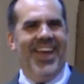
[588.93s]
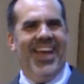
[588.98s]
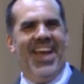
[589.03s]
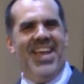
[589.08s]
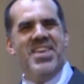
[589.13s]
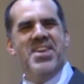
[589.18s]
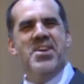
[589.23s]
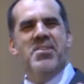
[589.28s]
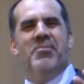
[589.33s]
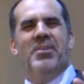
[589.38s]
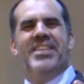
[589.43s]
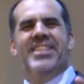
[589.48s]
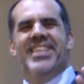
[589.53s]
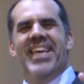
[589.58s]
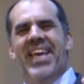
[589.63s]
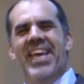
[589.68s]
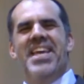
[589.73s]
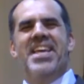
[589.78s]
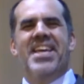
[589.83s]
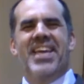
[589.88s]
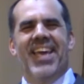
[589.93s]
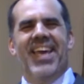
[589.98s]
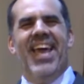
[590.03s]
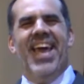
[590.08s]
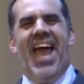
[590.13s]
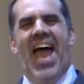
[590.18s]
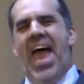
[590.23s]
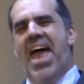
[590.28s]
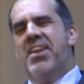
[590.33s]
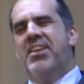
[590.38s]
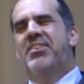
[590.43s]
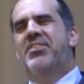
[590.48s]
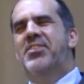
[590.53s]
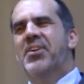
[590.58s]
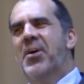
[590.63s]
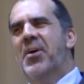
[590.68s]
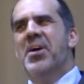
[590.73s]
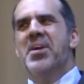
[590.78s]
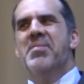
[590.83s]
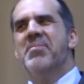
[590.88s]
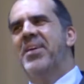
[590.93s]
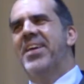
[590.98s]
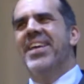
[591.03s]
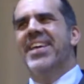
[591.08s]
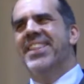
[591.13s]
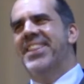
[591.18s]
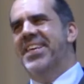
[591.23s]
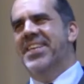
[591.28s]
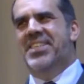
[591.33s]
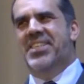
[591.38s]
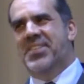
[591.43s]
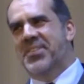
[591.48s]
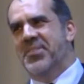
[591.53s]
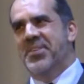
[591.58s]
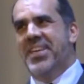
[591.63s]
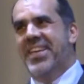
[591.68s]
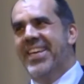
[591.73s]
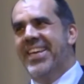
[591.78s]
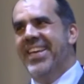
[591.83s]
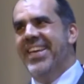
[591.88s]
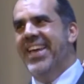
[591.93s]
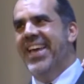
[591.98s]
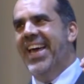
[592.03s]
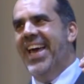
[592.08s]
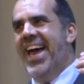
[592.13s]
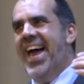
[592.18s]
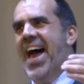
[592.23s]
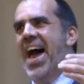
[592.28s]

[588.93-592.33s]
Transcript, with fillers: and you would take and join me in this reading.